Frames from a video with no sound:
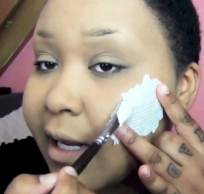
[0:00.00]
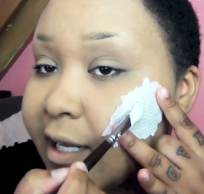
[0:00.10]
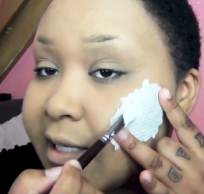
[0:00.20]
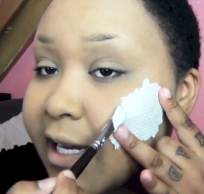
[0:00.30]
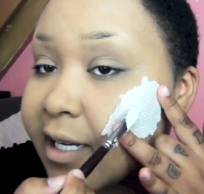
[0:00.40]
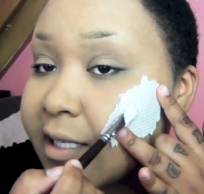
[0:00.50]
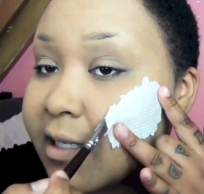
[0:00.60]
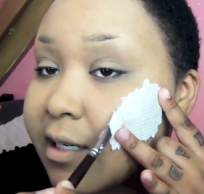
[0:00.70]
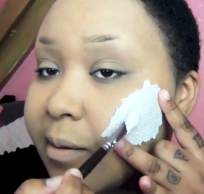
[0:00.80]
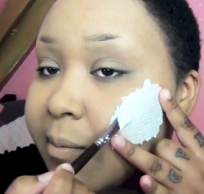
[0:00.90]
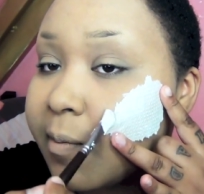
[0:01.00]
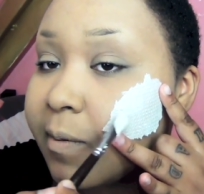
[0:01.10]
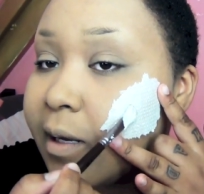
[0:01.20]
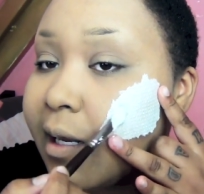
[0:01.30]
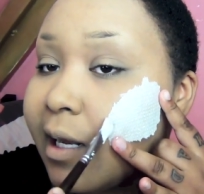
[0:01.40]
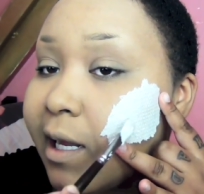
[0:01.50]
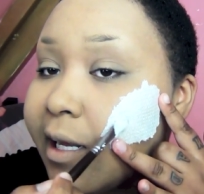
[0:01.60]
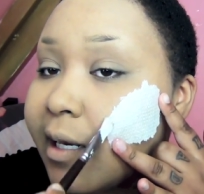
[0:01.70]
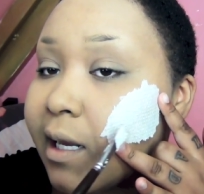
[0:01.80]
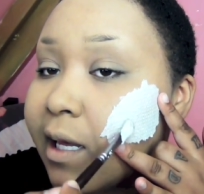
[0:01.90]
latex
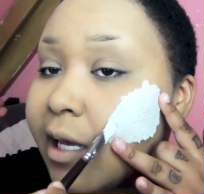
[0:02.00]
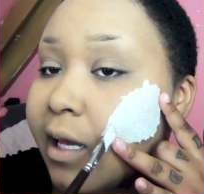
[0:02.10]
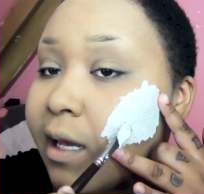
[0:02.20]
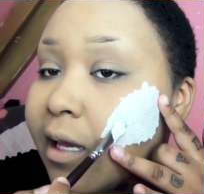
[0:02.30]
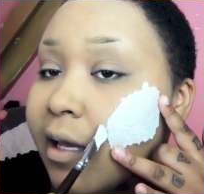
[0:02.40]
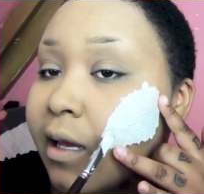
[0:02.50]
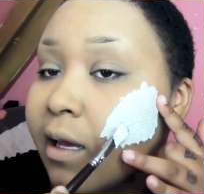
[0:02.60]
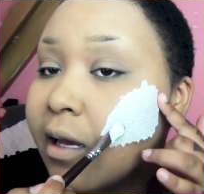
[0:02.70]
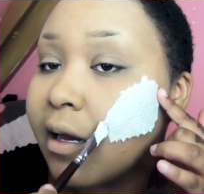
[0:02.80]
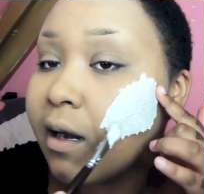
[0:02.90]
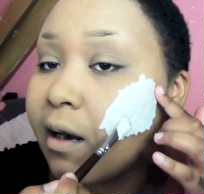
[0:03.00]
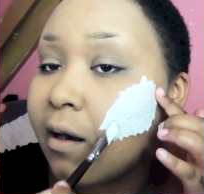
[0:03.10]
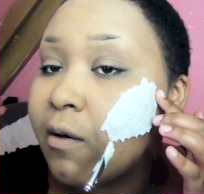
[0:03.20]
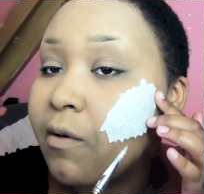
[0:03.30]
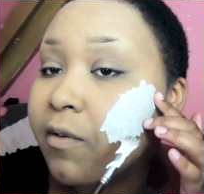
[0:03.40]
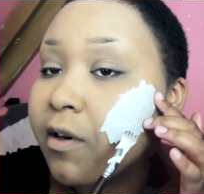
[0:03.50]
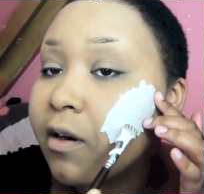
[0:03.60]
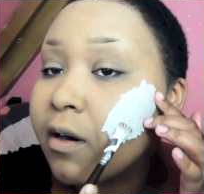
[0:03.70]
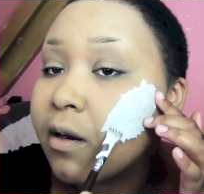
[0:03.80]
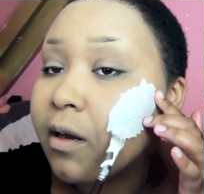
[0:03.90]
completely over